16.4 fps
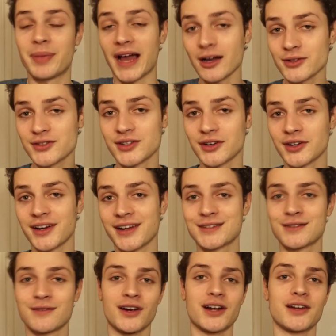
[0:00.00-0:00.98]
Bowser
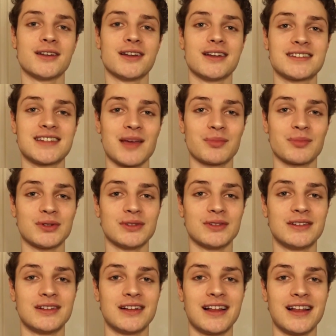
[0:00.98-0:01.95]
is a very good example.
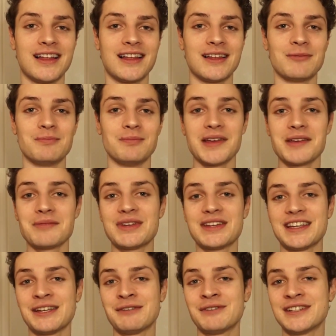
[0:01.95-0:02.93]

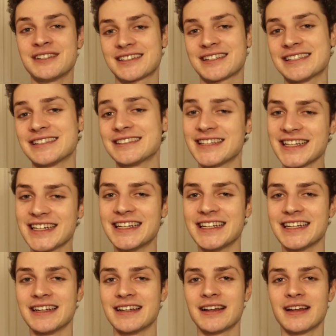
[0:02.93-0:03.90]
Maybe even King
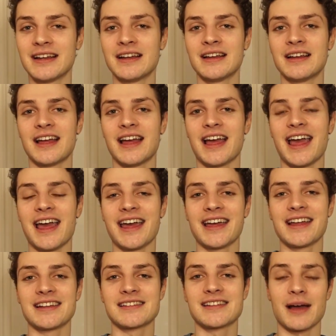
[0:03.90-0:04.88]
Dedede.
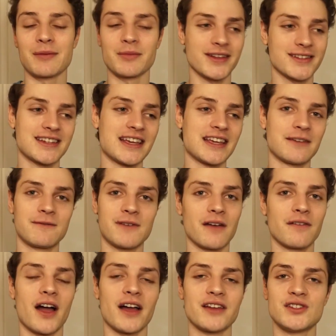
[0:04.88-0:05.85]
And I'm not saying if
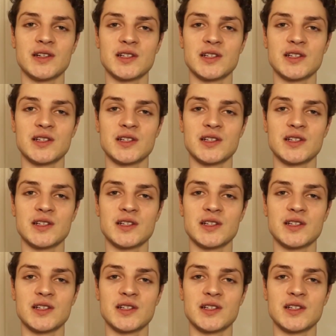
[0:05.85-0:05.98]
you have high